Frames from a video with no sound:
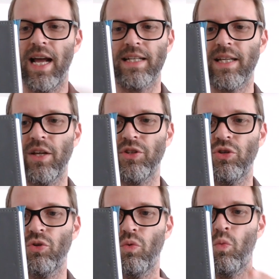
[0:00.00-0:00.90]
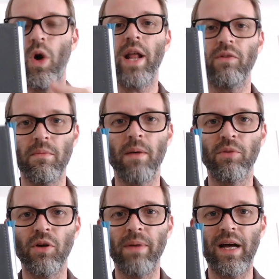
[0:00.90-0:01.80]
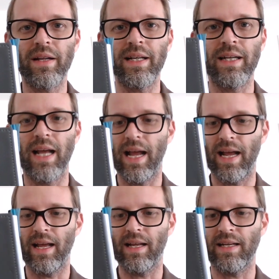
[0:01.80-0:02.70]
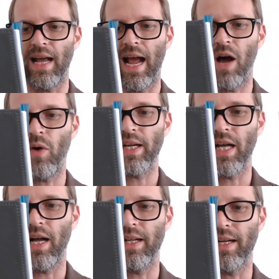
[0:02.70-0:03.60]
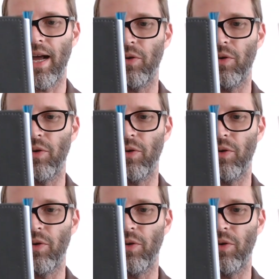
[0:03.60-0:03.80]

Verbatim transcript: and tell you what I remember about it and how I got it and